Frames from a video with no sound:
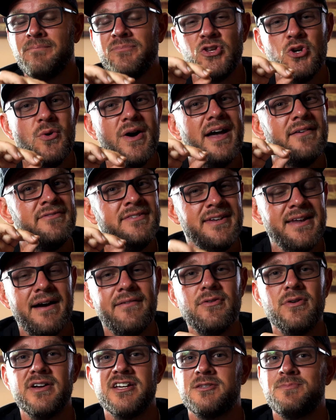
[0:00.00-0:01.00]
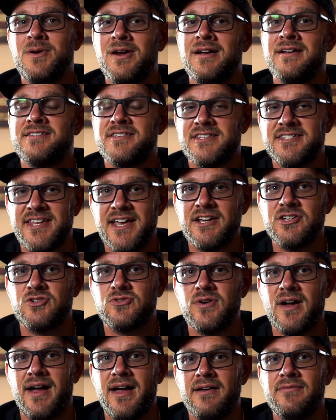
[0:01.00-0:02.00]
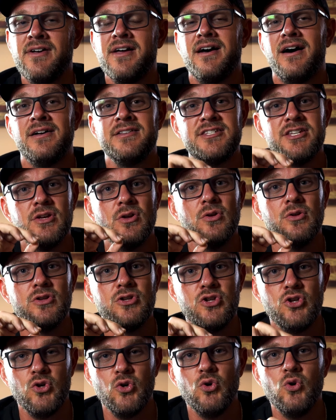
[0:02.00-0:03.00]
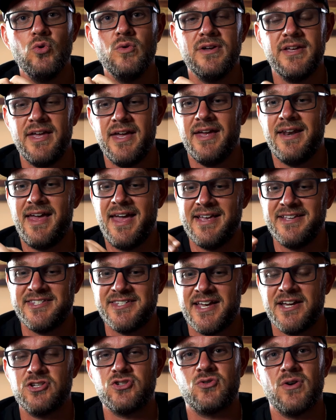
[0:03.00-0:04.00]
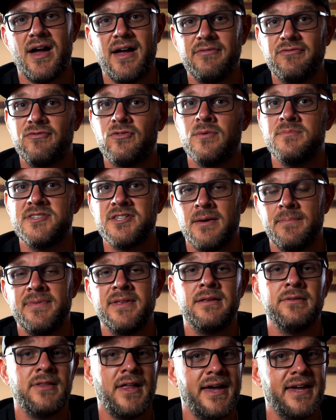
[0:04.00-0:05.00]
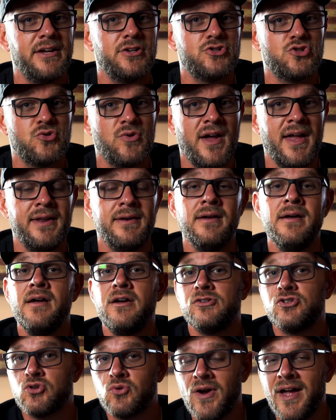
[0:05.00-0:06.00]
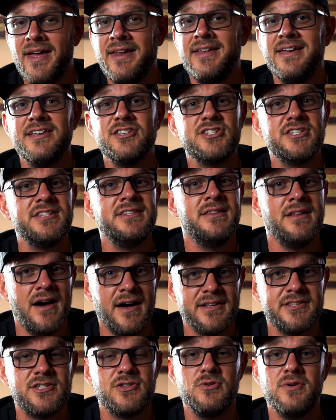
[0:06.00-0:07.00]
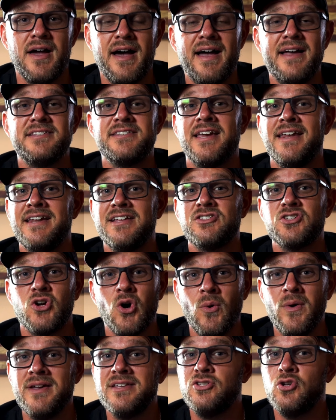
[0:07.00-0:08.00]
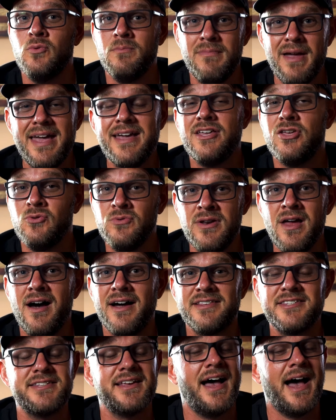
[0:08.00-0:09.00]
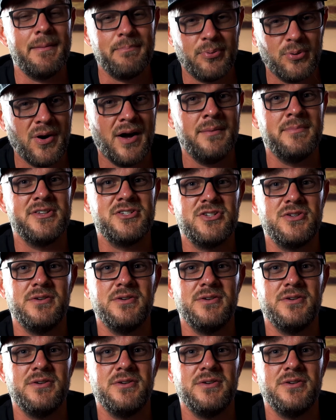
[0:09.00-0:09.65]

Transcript: you have never experienced a sex drive until you get a sex drive from something like Tren. Tren is nuts, you guys, and it's going to make you nuts, I promise